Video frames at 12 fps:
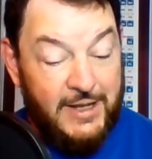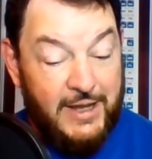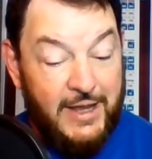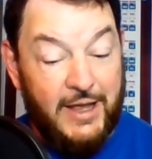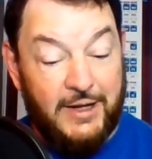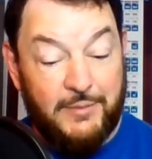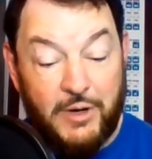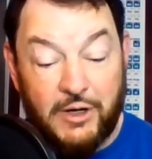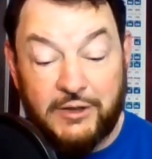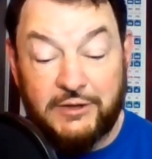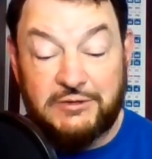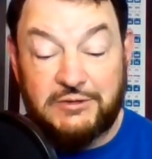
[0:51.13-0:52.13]
And
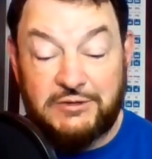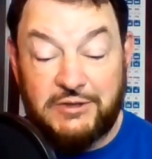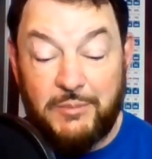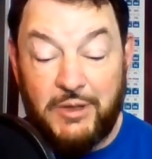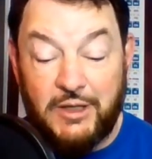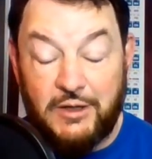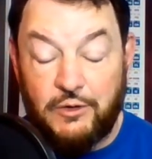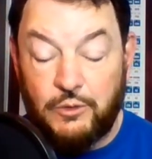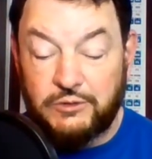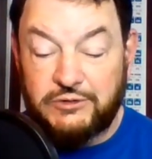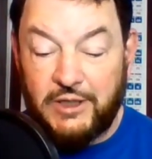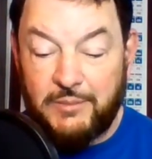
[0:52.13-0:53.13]
Marcus Semien, who
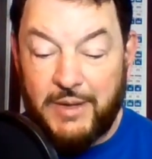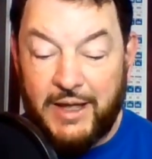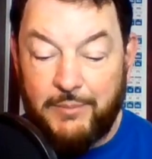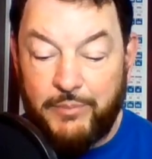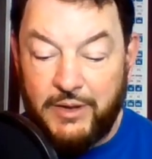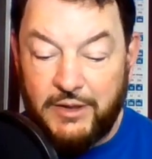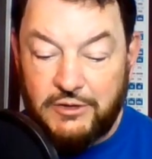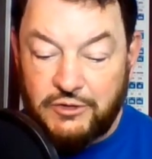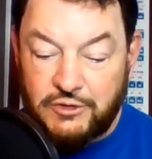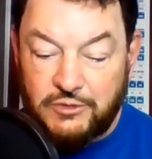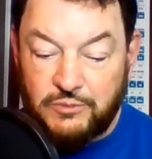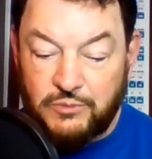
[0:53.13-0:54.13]
was hit by a pitch,